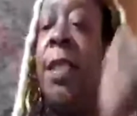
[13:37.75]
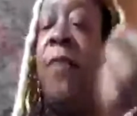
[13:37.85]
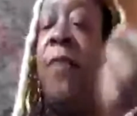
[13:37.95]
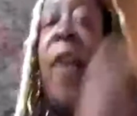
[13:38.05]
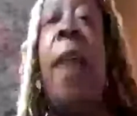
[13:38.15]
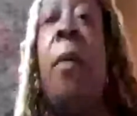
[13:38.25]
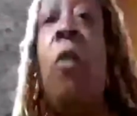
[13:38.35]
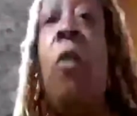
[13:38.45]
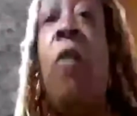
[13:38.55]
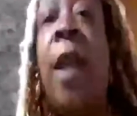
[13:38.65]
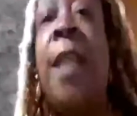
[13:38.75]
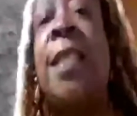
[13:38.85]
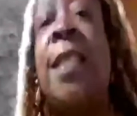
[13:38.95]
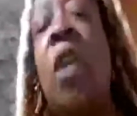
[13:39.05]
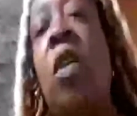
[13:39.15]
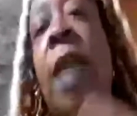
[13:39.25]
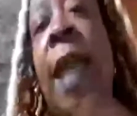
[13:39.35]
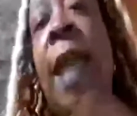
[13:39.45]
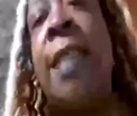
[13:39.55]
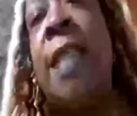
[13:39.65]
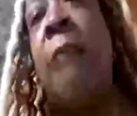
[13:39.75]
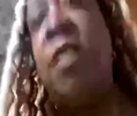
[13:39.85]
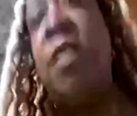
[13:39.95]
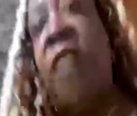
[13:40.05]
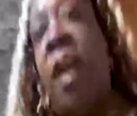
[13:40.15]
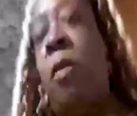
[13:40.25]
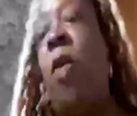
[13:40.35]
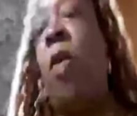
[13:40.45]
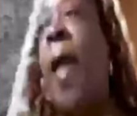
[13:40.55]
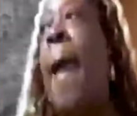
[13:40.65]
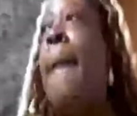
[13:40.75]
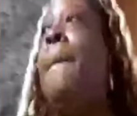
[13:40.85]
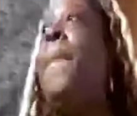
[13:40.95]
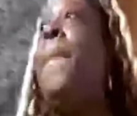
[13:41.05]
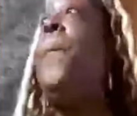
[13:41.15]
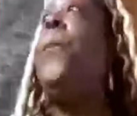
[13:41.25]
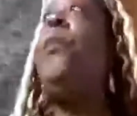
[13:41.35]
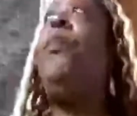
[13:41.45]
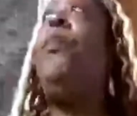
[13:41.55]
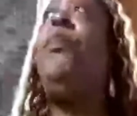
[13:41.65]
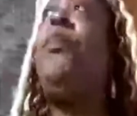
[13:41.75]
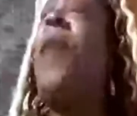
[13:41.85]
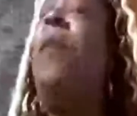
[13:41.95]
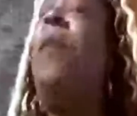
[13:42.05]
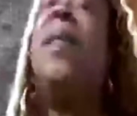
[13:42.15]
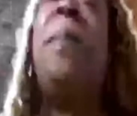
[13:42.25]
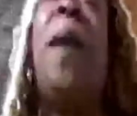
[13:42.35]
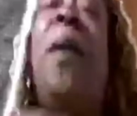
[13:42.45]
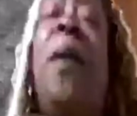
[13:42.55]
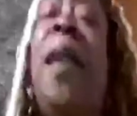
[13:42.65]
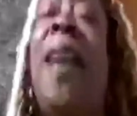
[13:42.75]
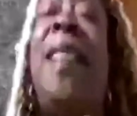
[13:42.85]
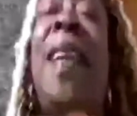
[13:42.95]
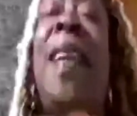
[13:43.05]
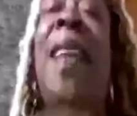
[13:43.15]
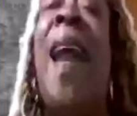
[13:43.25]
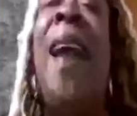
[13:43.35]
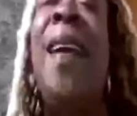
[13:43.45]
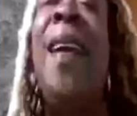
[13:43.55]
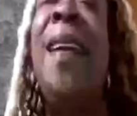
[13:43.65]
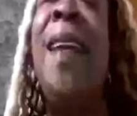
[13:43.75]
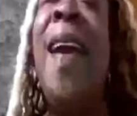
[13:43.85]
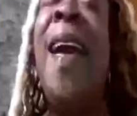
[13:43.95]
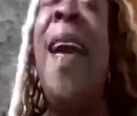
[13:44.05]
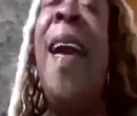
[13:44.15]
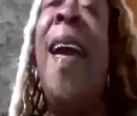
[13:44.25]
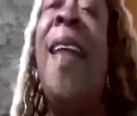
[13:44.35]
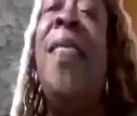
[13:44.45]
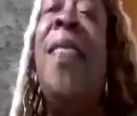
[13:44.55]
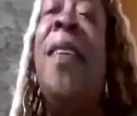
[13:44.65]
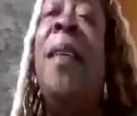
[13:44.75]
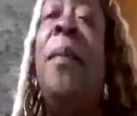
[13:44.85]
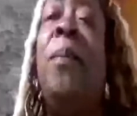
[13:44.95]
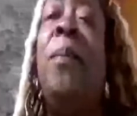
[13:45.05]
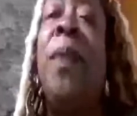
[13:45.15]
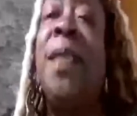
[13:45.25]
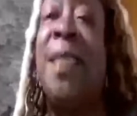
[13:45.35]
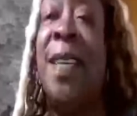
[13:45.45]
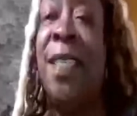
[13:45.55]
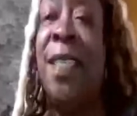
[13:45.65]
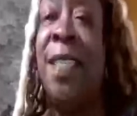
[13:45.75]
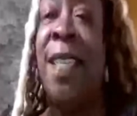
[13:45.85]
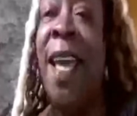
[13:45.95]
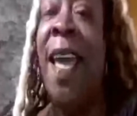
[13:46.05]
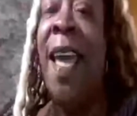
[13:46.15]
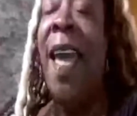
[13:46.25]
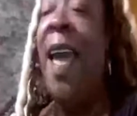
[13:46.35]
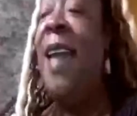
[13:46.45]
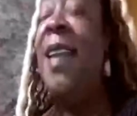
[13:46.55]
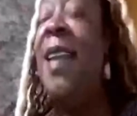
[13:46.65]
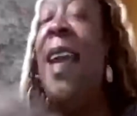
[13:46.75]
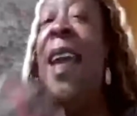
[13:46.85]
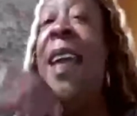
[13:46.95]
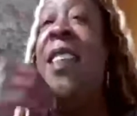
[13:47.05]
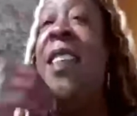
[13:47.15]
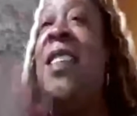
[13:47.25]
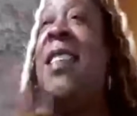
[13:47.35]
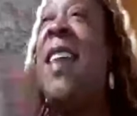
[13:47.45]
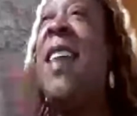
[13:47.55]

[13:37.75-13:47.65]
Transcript: fable, right? It's called Aesop's Fable, and it was about like the lion and the princess, and it just